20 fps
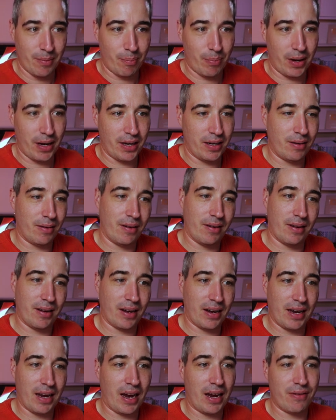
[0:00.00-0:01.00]
but
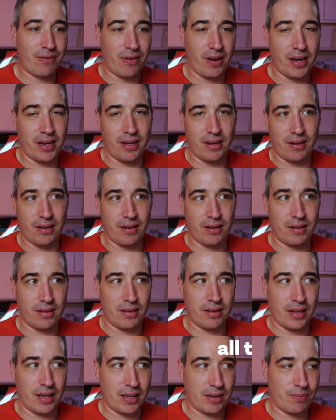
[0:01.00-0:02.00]
I find
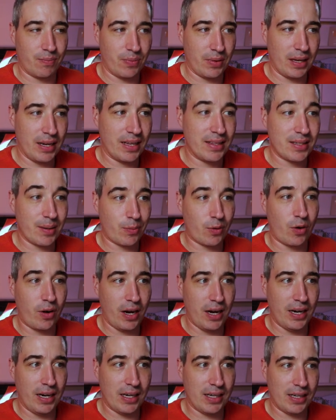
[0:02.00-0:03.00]
like it ends up
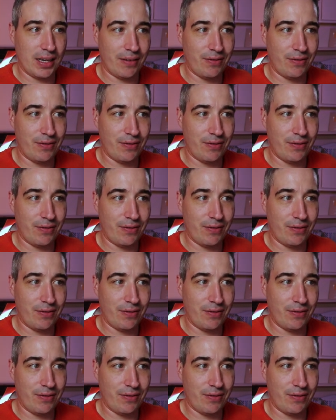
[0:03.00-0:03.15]
creating,